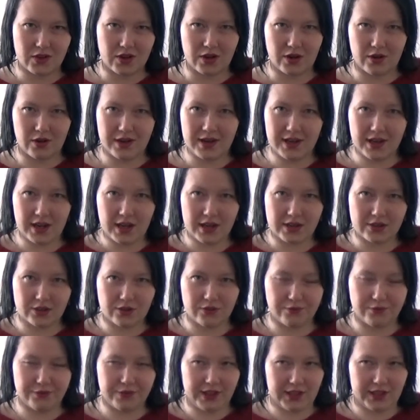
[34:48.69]
I really like the
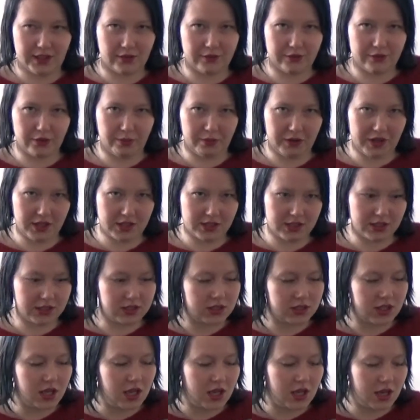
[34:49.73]
feel of the
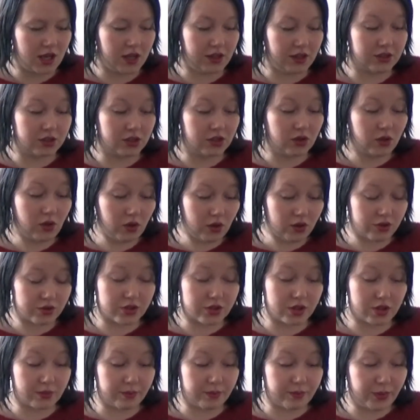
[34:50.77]
bases, and the colors
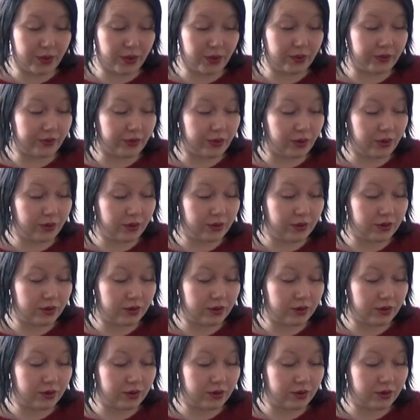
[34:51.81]
are beautiful.